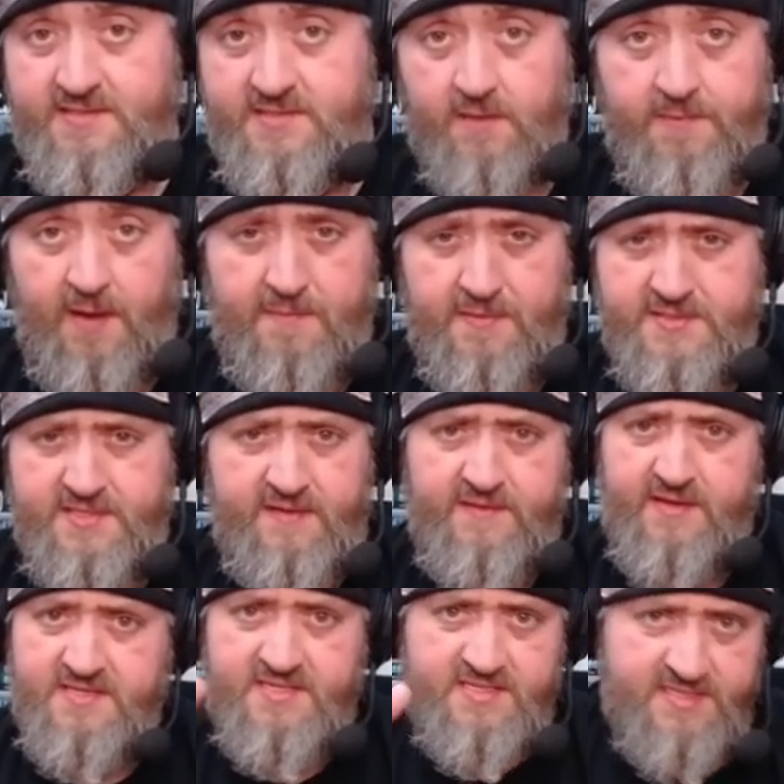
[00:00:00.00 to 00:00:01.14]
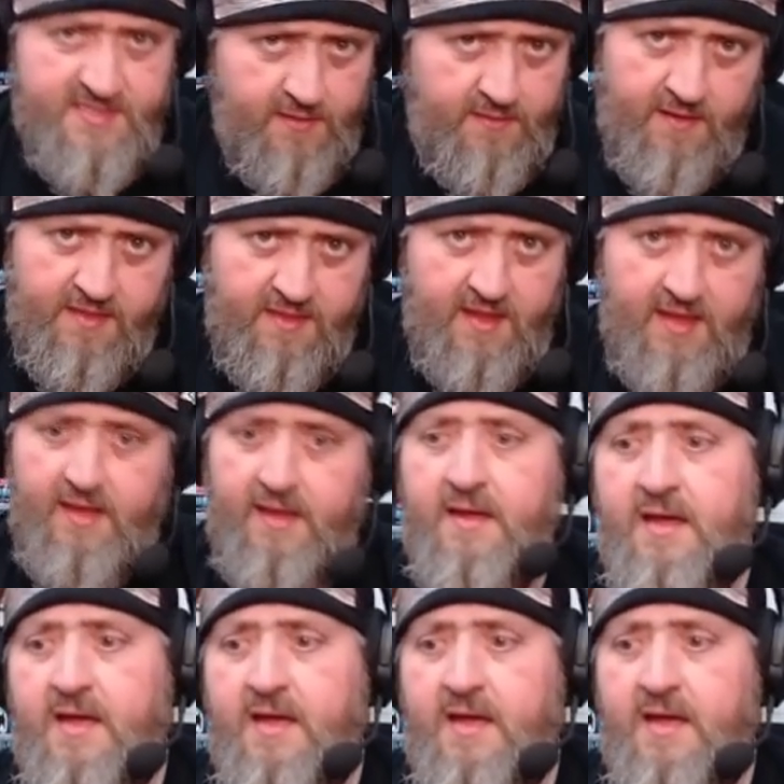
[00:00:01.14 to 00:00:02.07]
Soap opera TV is still a thing.